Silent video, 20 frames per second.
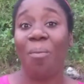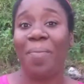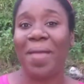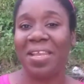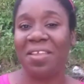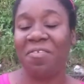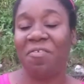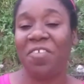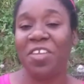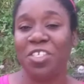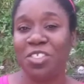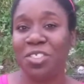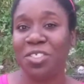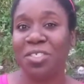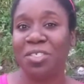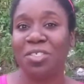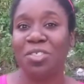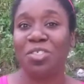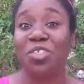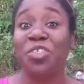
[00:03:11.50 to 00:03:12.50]

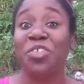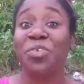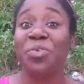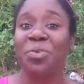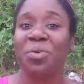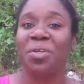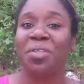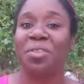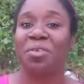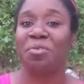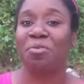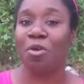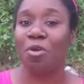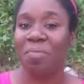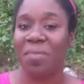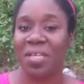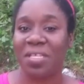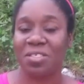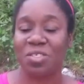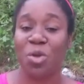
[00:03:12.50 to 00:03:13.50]
beneficial to the
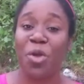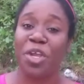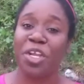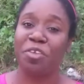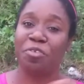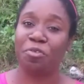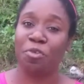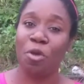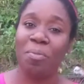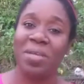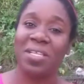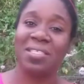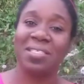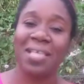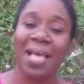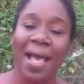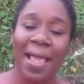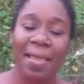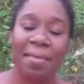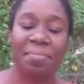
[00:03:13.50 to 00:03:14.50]
Romans, or in Roman
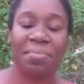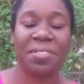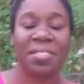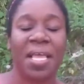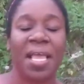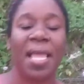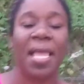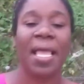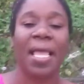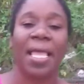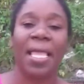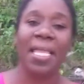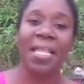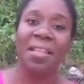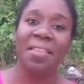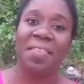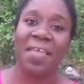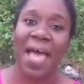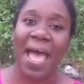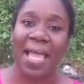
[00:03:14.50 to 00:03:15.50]
times,
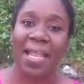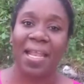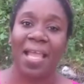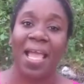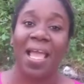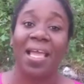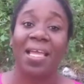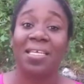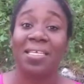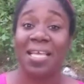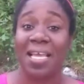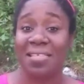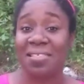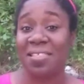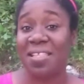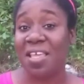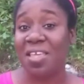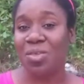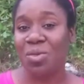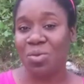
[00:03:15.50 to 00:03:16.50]
in that yes,
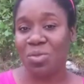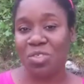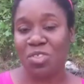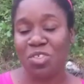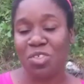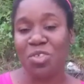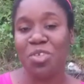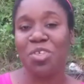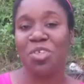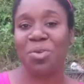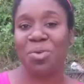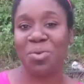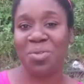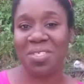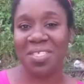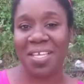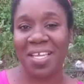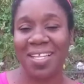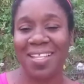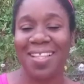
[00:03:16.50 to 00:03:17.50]
they used to
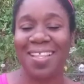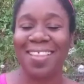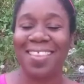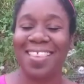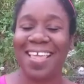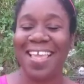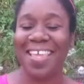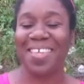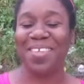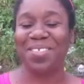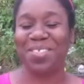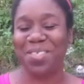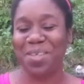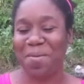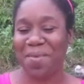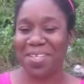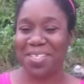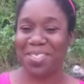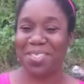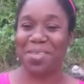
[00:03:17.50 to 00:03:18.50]
use it. Thank you so
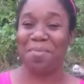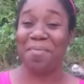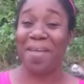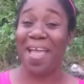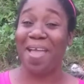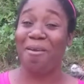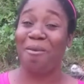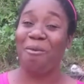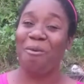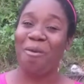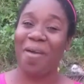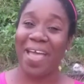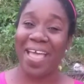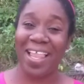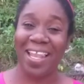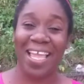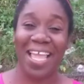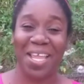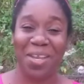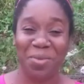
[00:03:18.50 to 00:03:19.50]
much to my
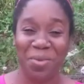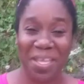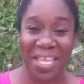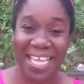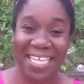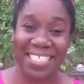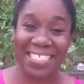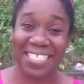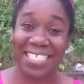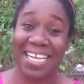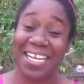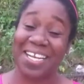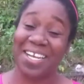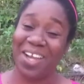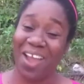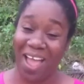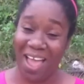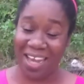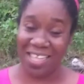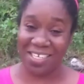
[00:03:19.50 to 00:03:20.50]
well-educated and
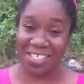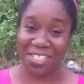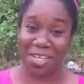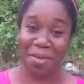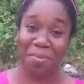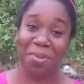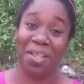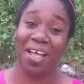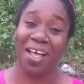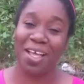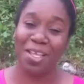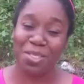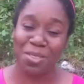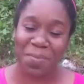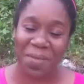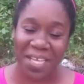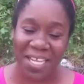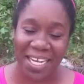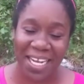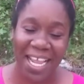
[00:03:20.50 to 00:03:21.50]
knowledgeable
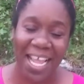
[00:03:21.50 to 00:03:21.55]
husband.